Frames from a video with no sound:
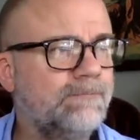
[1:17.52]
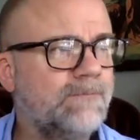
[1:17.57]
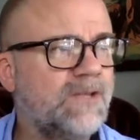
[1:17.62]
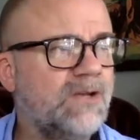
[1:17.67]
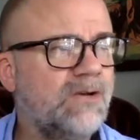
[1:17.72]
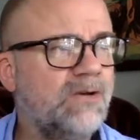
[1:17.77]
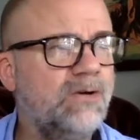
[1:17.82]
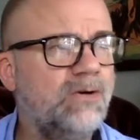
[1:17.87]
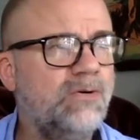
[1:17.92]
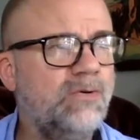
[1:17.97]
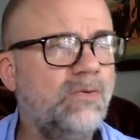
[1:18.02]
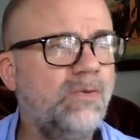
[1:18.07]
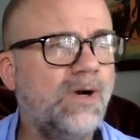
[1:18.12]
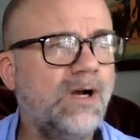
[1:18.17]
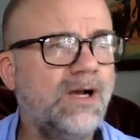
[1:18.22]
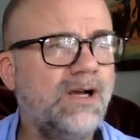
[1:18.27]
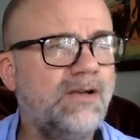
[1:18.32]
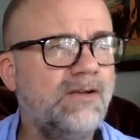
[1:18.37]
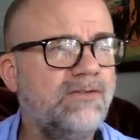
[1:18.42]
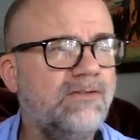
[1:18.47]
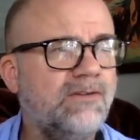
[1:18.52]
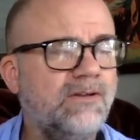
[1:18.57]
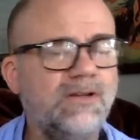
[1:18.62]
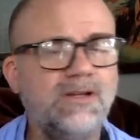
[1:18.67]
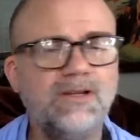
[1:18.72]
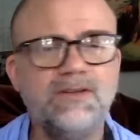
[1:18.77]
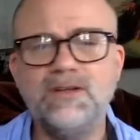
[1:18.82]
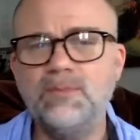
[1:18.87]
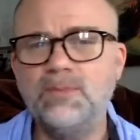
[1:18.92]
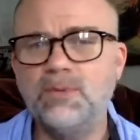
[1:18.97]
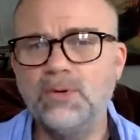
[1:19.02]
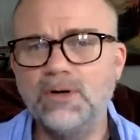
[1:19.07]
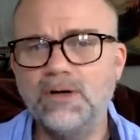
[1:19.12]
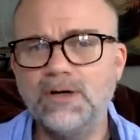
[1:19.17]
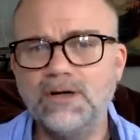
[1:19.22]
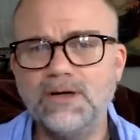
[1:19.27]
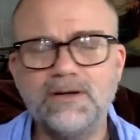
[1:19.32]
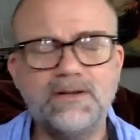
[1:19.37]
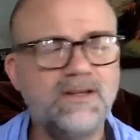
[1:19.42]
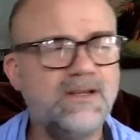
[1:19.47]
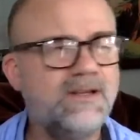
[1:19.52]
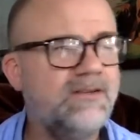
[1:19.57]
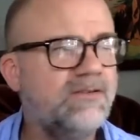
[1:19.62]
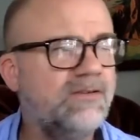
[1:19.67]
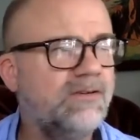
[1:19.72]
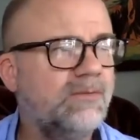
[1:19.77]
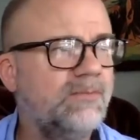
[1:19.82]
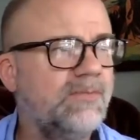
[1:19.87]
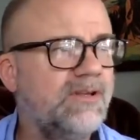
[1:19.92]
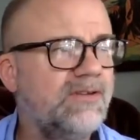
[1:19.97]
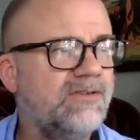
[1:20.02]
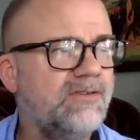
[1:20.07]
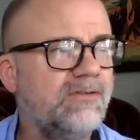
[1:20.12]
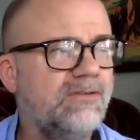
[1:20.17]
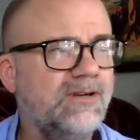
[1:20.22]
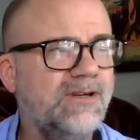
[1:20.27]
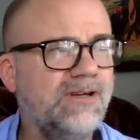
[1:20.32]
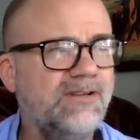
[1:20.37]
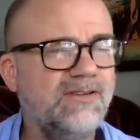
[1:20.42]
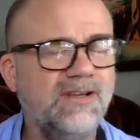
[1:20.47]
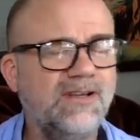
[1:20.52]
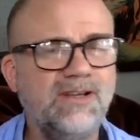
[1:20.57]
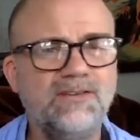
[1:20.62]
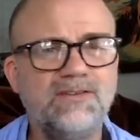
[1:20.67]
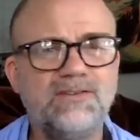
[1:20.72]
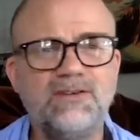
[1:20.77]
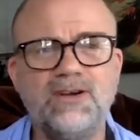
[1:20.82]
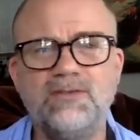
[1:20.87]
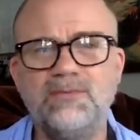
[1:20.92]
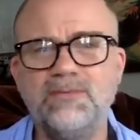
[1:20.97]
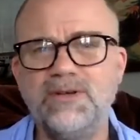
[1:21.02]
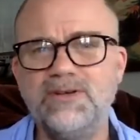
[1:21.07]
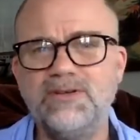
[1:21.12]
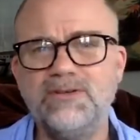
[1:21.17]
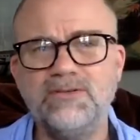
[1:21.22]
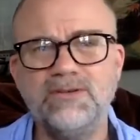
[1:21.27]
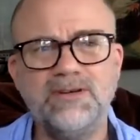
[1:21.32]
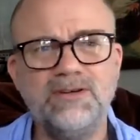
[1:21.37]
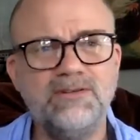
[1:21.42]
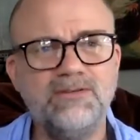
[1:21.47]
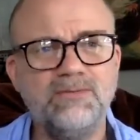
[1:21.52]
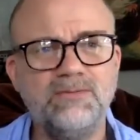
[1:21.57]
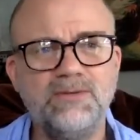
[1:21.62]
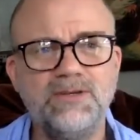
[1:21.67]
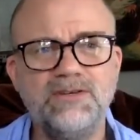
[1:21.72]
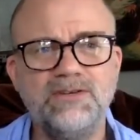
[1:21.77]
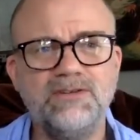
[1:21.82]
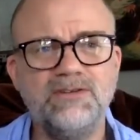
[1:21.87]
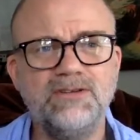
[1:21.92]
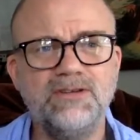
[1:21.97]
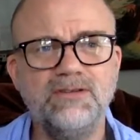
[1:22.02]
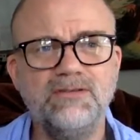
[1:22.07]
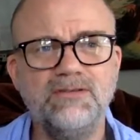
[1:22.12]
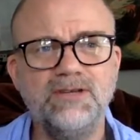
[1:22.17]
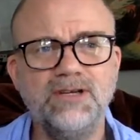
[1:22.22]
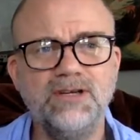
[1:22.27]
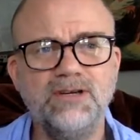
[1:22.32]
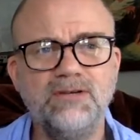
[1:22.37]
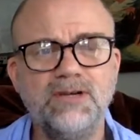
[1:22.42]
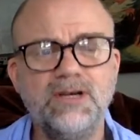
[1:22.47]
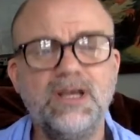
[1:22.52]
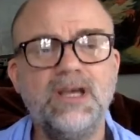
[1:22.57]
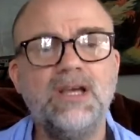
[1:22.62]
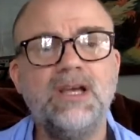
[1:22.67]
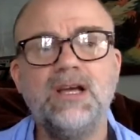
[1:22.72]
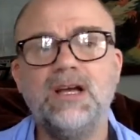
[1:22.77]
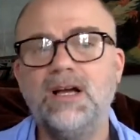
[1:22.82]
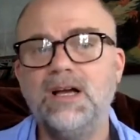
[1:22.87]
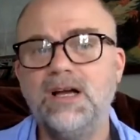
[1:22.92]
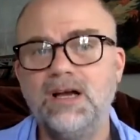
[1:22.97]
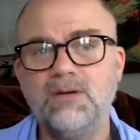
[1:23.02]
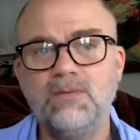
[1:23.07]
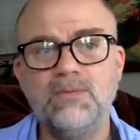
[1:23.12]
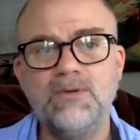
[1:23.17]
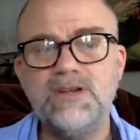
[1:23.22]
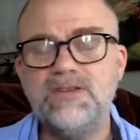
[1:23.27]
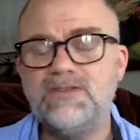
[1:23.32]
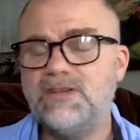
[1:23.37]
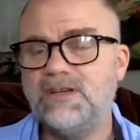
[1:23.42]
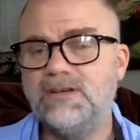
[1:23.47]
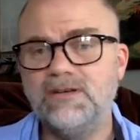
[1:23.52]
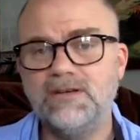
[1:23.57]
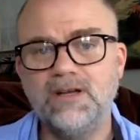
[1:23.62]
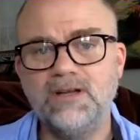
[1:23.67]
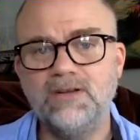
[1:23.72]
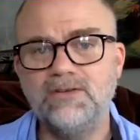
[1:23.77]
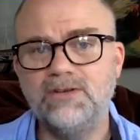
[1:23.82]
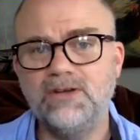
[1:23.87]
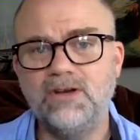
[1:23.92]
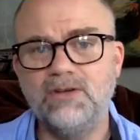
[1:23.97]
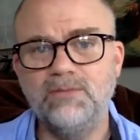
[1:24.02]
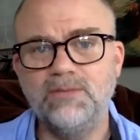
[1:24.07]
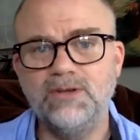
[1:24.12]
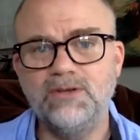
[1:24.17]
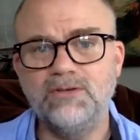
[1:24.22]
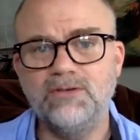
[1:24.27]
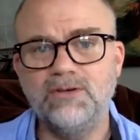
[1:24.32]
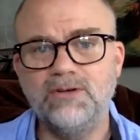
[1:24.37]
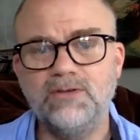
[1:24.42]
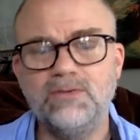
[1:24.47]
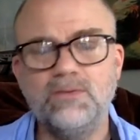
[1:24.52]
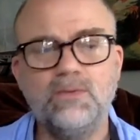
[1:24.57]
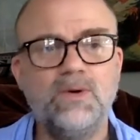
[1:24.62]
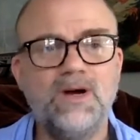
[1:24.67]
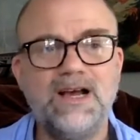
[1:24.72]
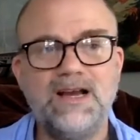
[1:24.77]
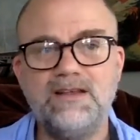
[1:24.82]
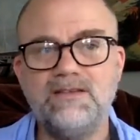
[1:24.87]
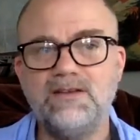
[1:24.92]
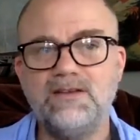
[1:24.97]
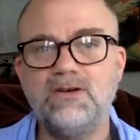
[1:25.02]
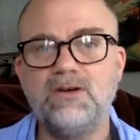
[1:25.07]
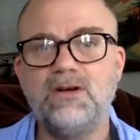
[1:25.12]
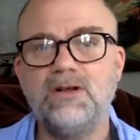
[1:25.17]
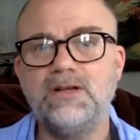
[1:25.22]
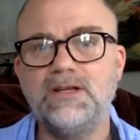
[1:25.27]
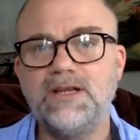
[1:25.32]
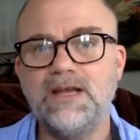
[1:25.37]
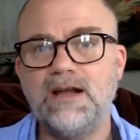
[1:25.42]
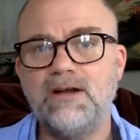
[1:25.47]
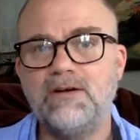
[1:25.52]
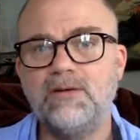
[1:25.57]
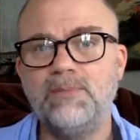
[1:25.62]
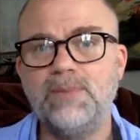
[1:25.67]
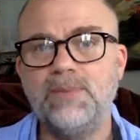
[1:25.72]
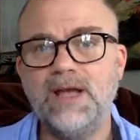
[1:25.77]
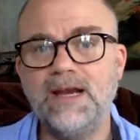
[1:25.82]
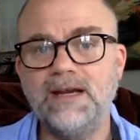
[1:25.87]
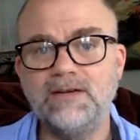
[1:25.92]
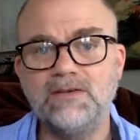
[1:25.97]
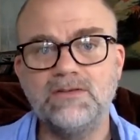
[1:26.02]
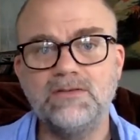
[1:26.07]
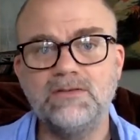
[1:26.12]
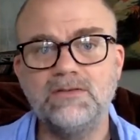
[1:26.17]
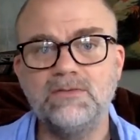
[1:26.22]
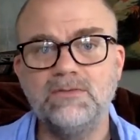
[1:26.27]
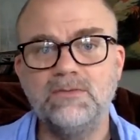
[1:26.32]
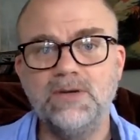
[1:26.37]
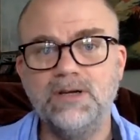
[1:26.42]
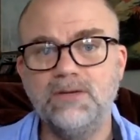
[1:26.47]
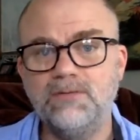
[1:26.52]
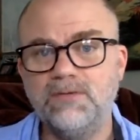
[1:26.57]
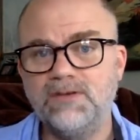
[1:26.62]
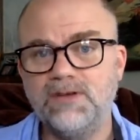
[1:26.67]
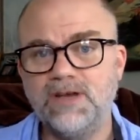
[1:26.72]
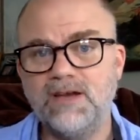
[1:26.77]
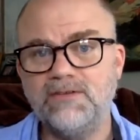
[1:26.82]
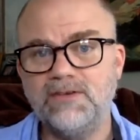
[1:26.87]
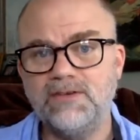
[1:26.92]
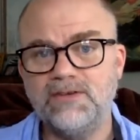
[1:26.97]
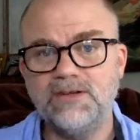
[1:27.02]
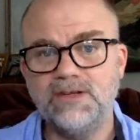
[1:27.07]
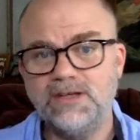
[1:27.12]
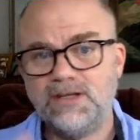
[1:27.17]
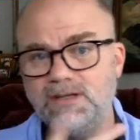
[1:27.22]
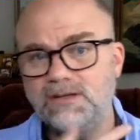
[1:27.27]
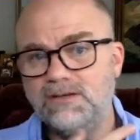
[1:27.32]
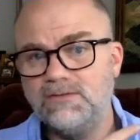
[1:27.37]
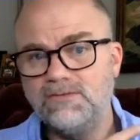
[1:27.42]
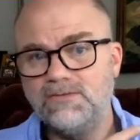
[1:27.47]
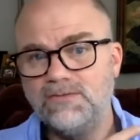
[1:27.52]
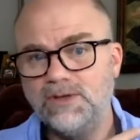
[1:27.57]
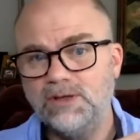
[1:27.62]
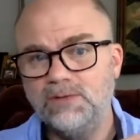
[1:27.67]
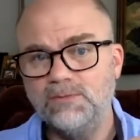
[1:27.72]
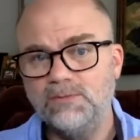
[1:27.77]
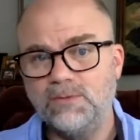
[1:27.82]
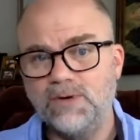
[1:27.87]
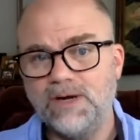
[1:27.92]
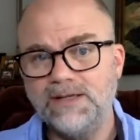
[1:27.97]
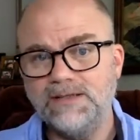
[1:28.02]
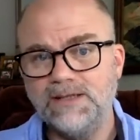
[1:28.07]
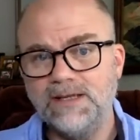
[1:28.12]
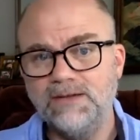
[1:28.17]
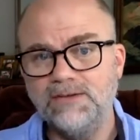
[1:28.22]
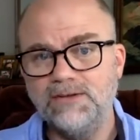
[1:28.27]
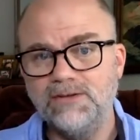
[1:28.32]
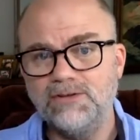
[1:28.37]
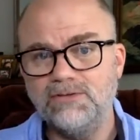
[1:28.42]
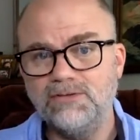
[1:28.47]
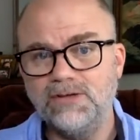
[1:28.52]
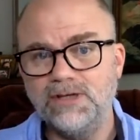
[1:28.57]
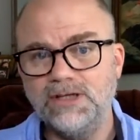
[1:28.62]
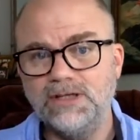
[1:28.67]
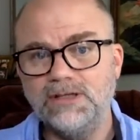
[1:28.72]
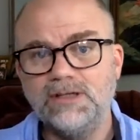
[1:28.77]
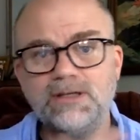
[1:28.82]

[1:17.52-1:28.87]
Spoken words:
Who was Lizzie Borden? These are mysteries, unsolved mysteries. We just don't know. Recent unsolved mysteries. Why is it called the Outer Banks when it was obviously filmed right down the street?